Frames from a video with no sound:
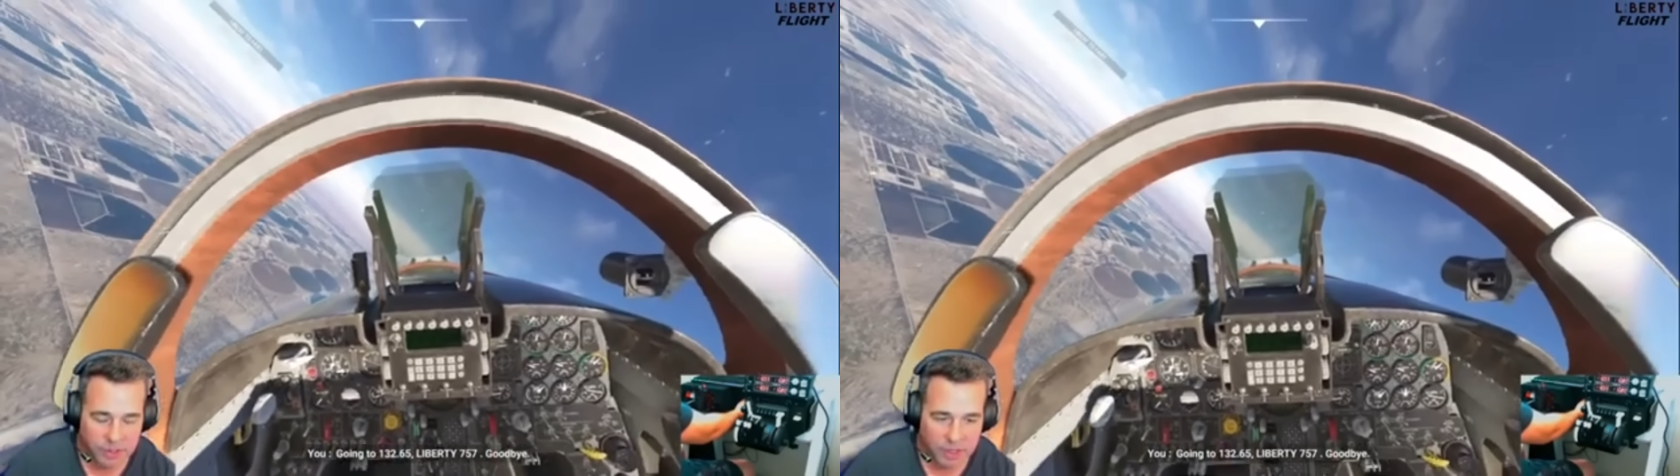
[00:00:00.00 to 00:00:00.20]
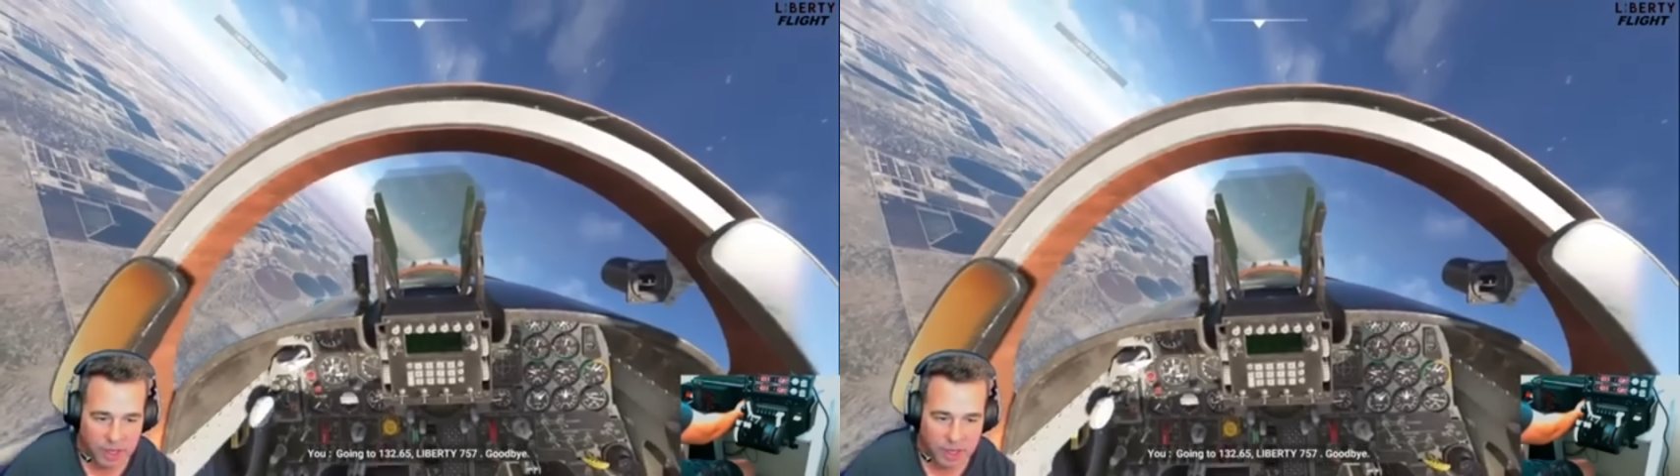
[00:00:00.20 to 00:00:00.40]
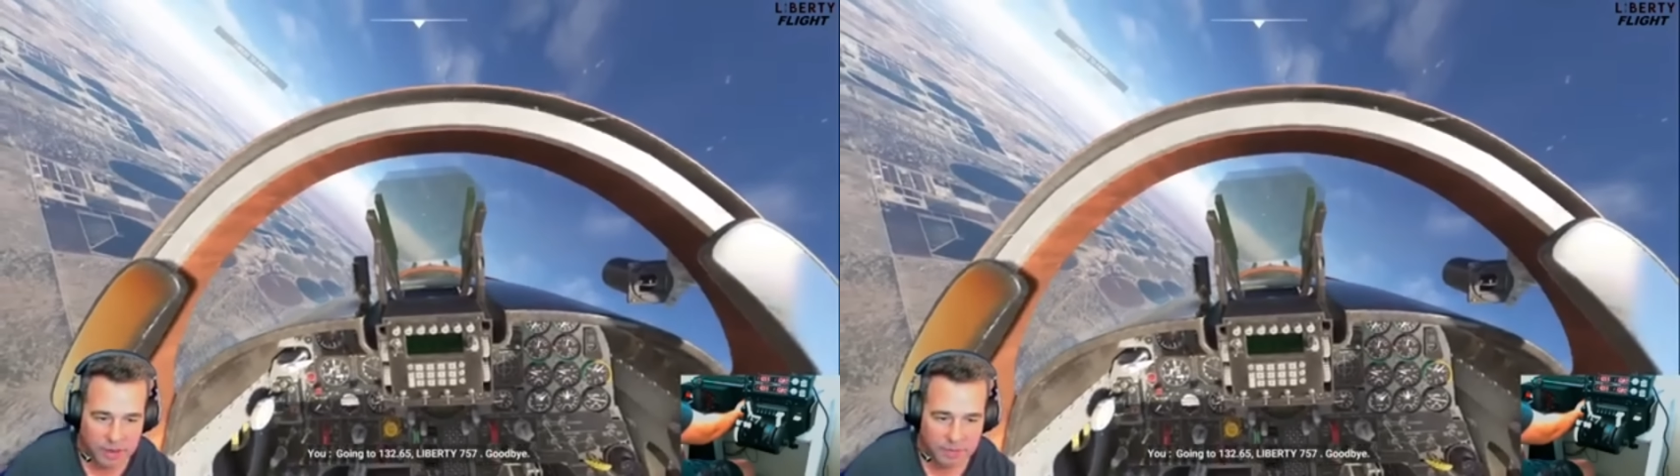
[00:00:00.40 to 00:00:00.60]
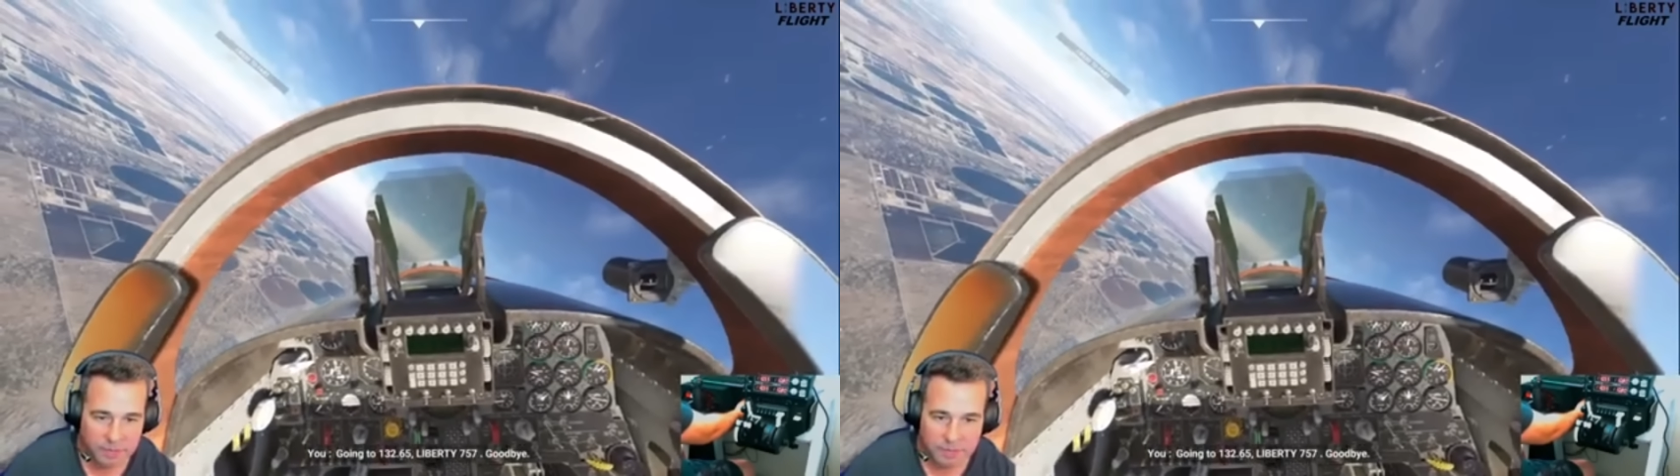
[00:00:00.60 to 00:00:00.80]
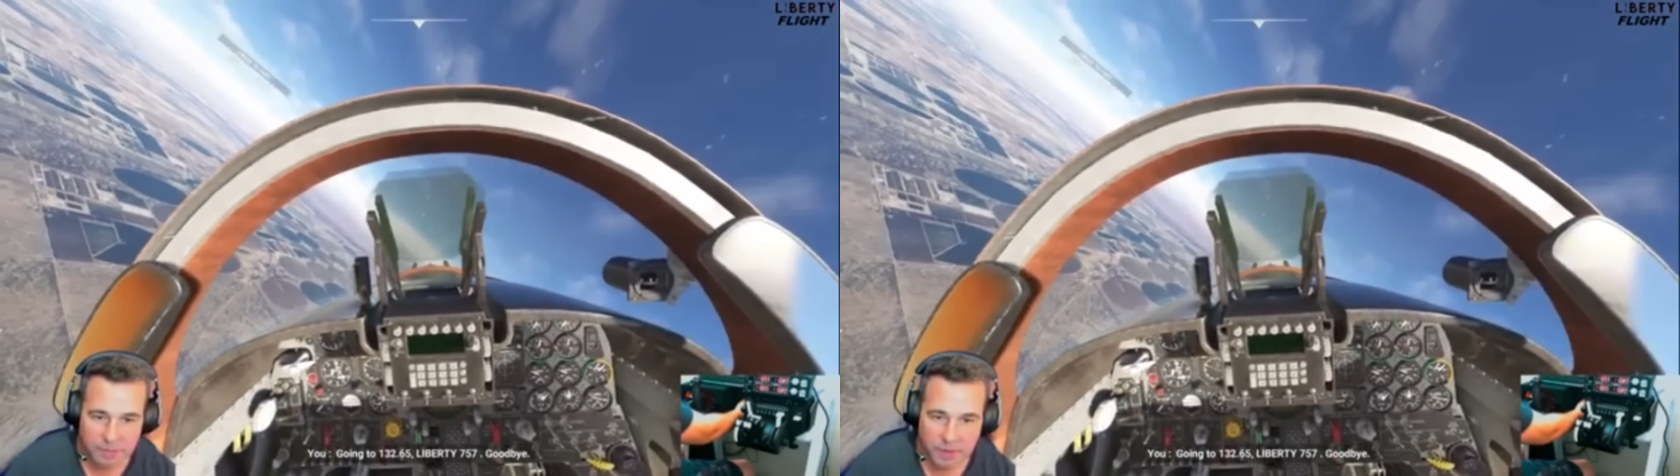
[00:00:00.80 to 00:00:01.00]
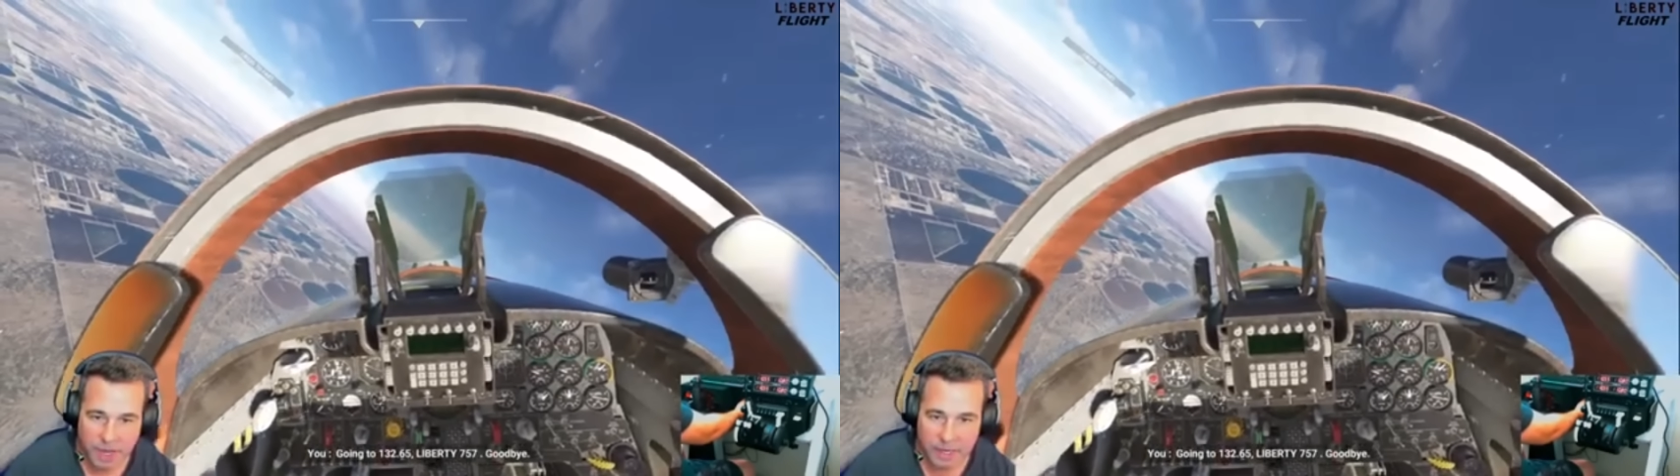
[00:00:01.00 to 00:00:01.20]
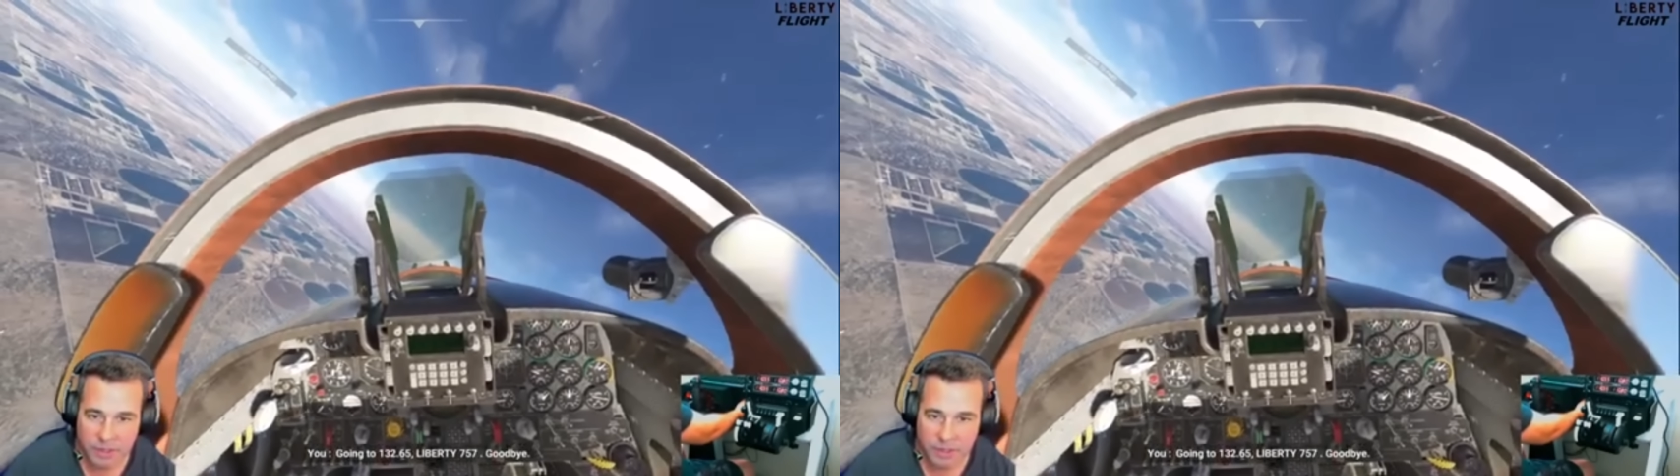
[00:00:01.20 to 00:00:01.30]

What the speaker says: I